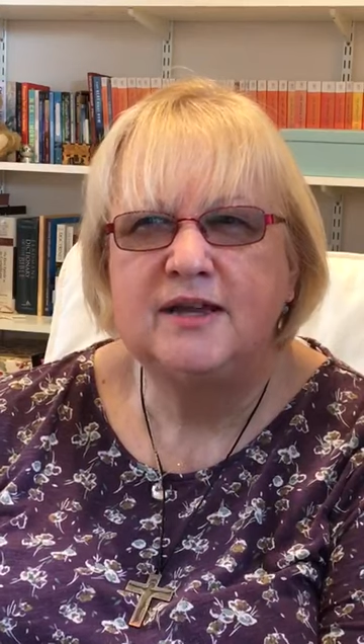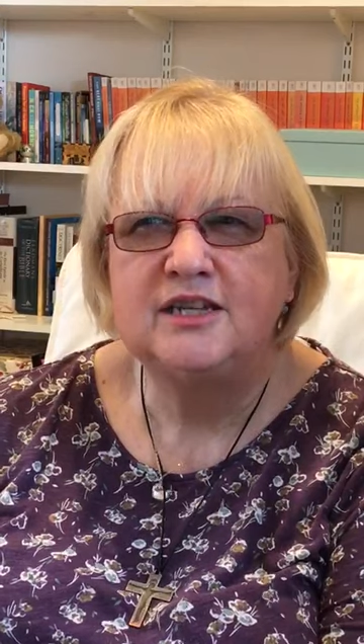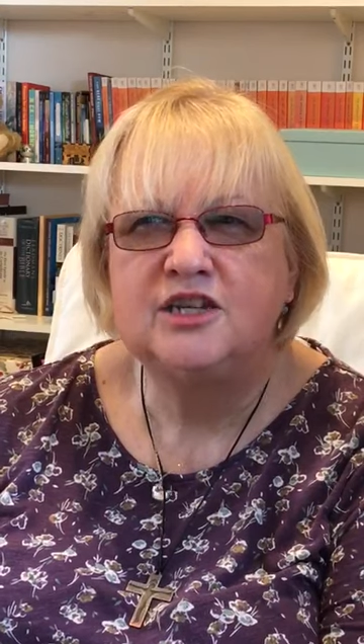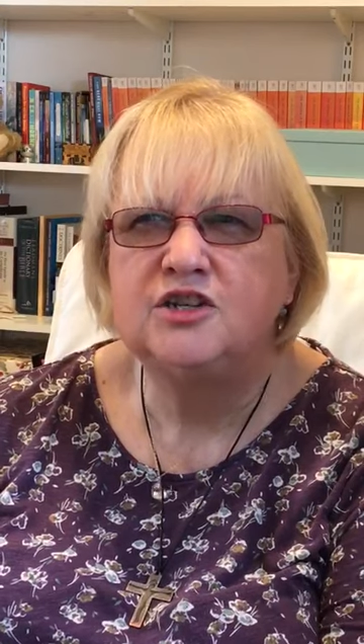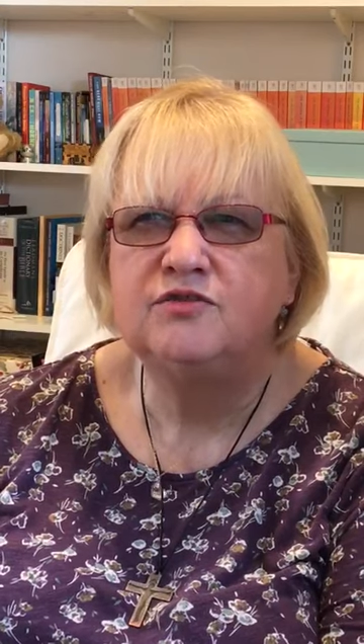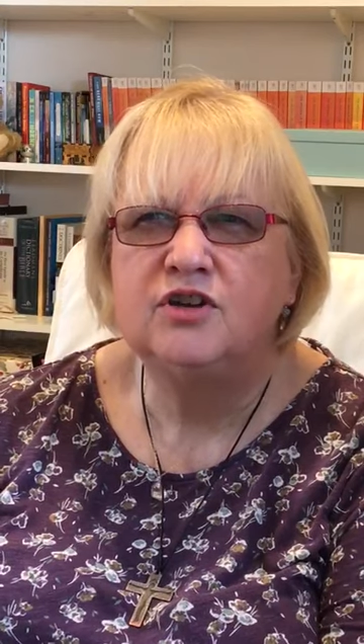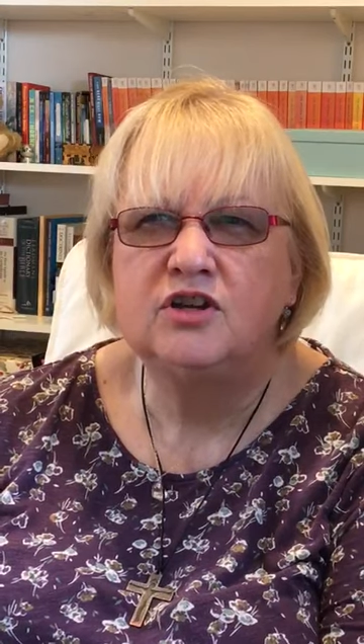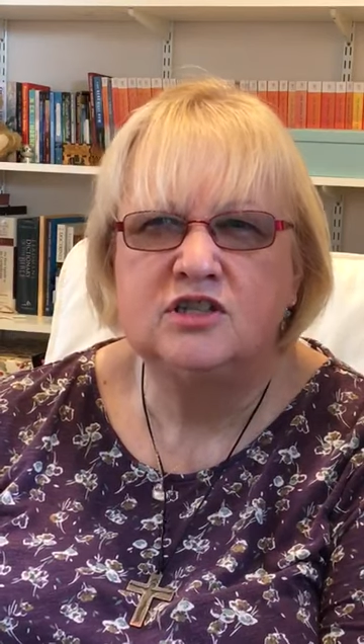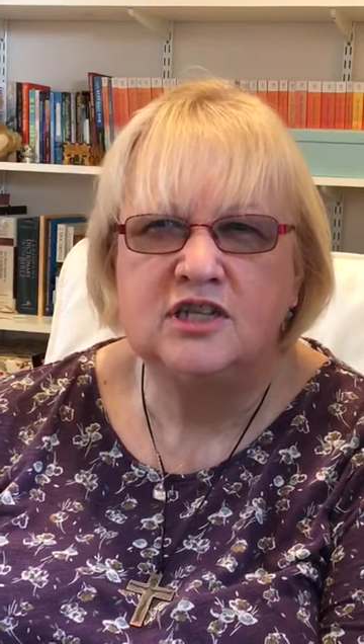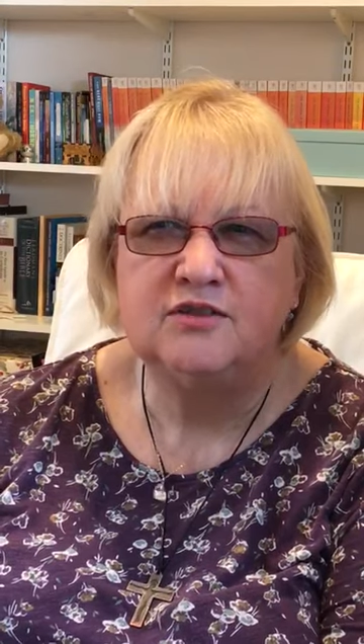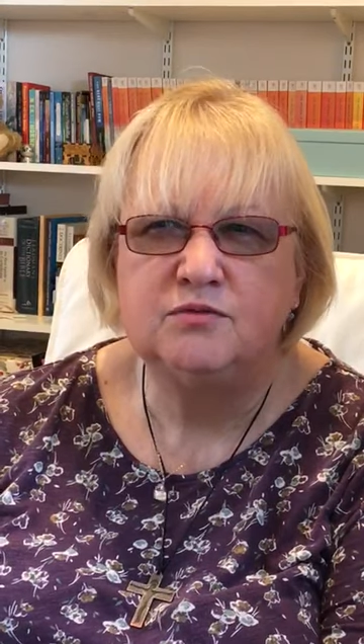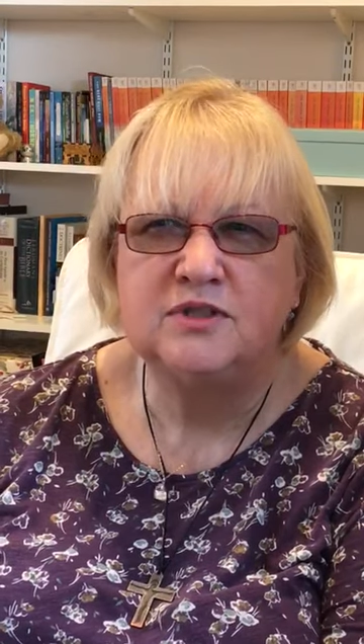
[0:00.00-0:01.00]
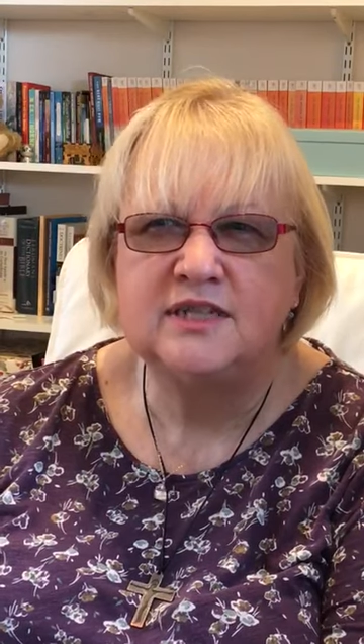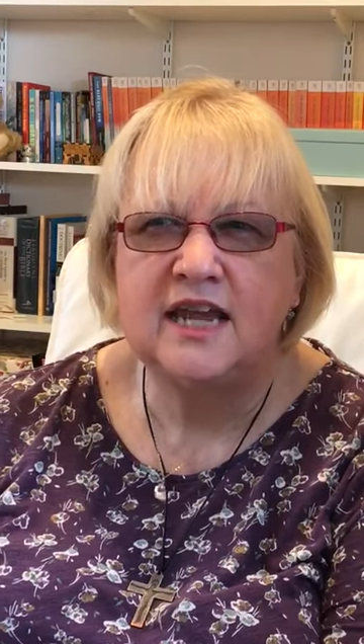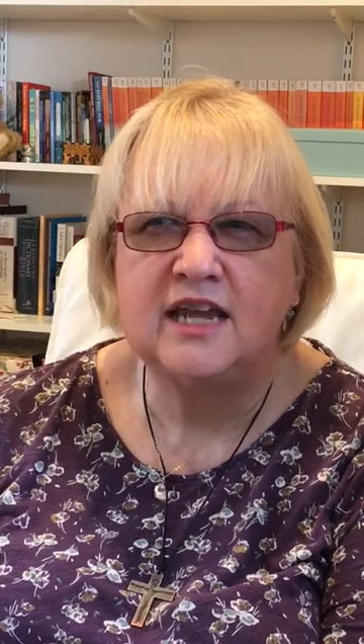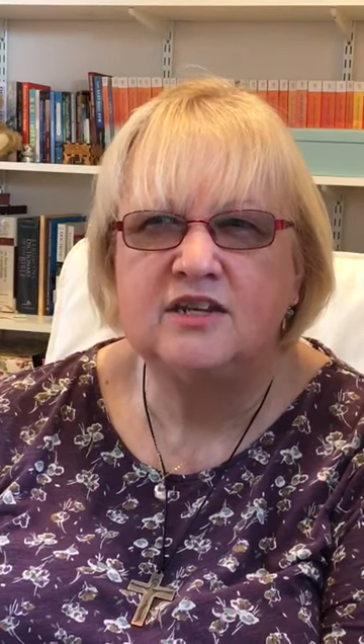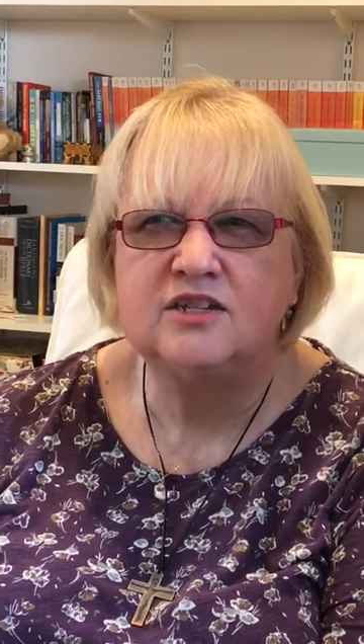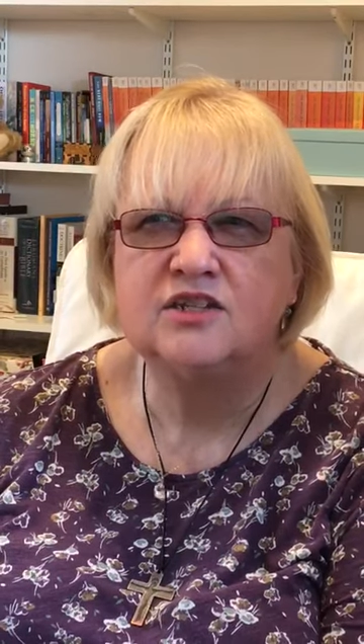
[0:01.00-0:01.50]
message of God's love was
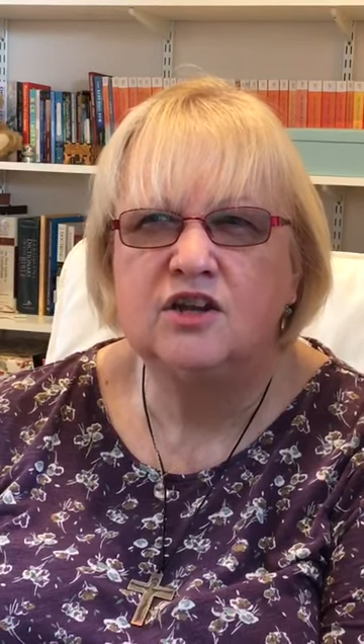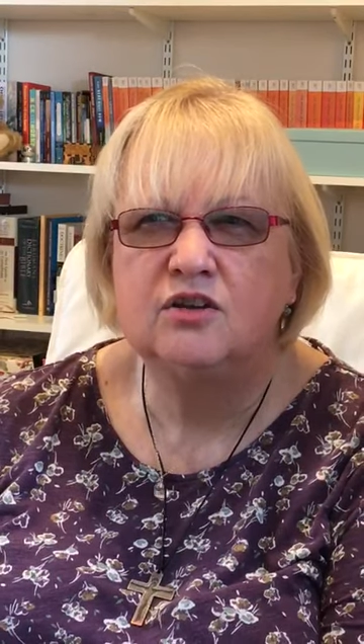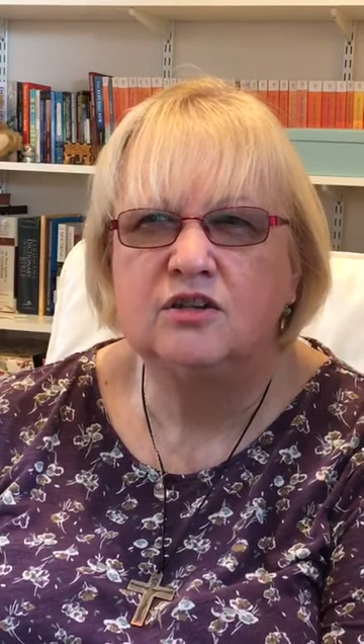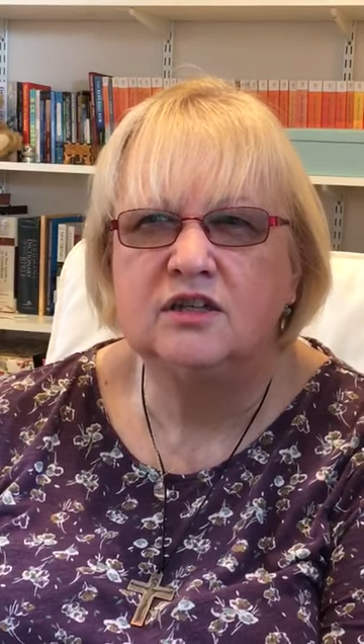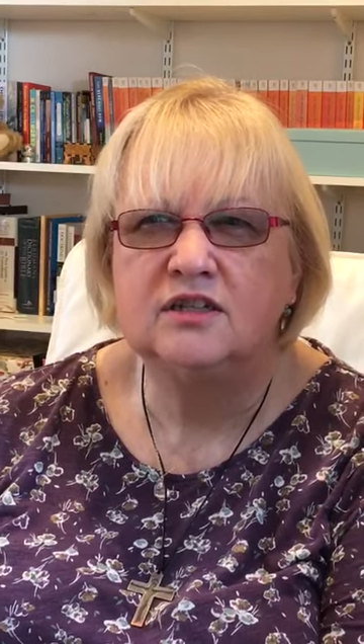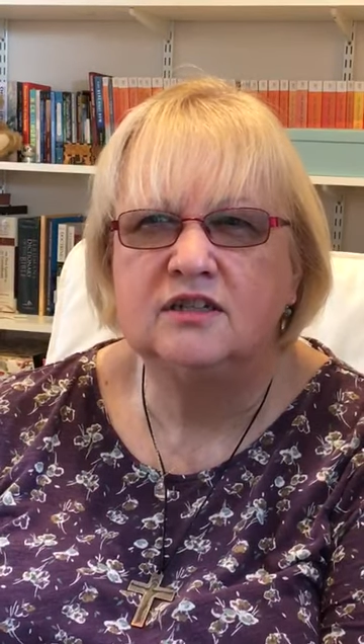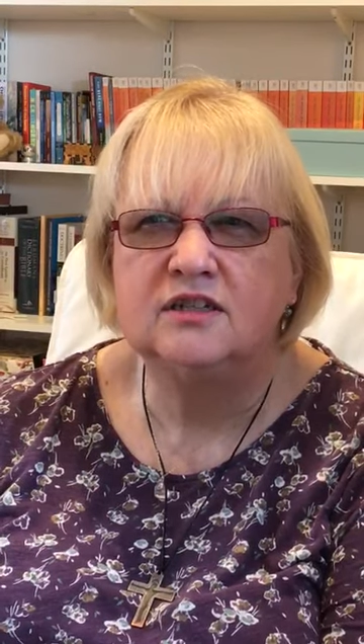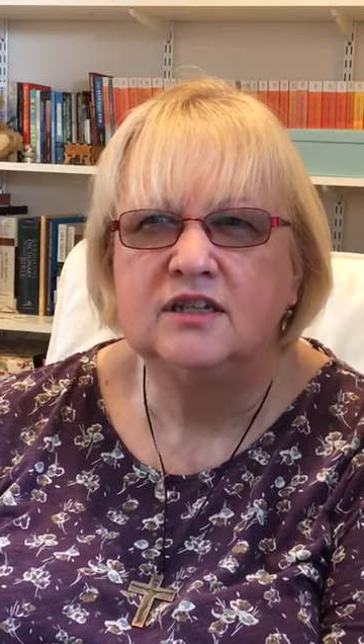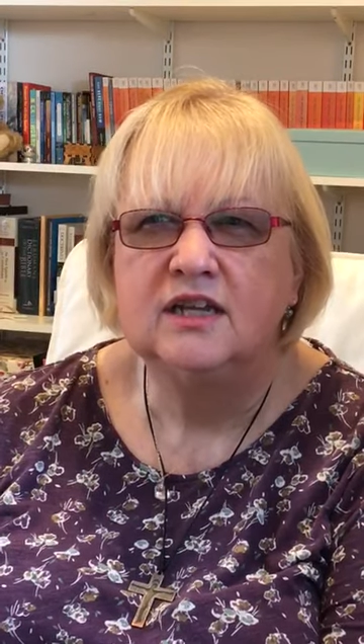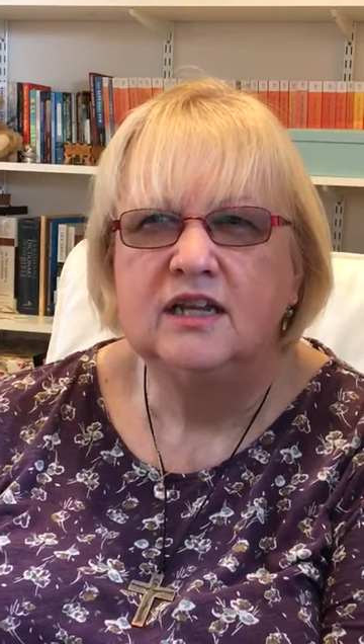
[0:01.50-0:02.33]
taken to Scotland,